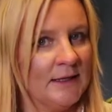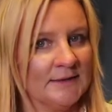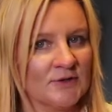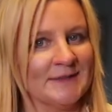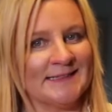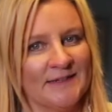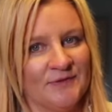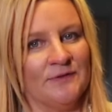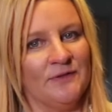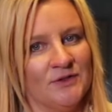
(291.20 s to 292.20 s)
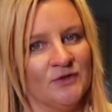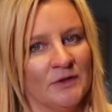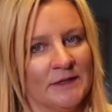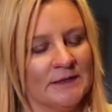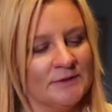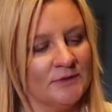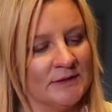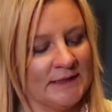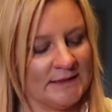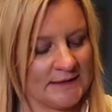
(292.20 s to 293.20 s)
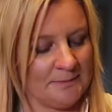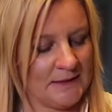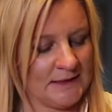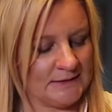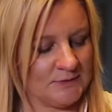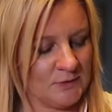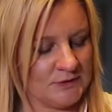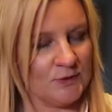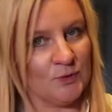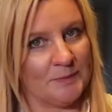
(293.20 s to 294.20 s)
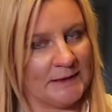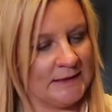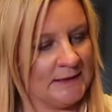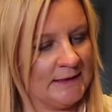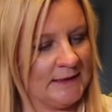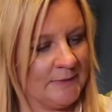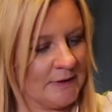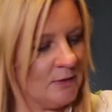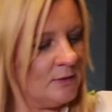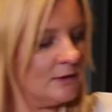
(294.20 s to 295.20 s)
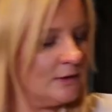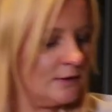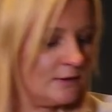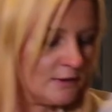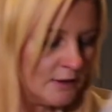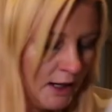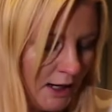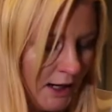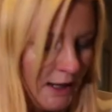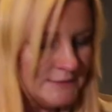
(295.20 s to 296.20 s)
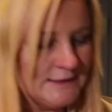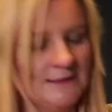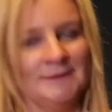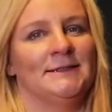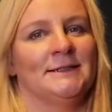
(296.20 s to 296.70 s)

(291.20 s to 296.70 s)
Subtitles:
It's got a safety feature on it, so it takes a minute to want to open it. Here we go. Dun,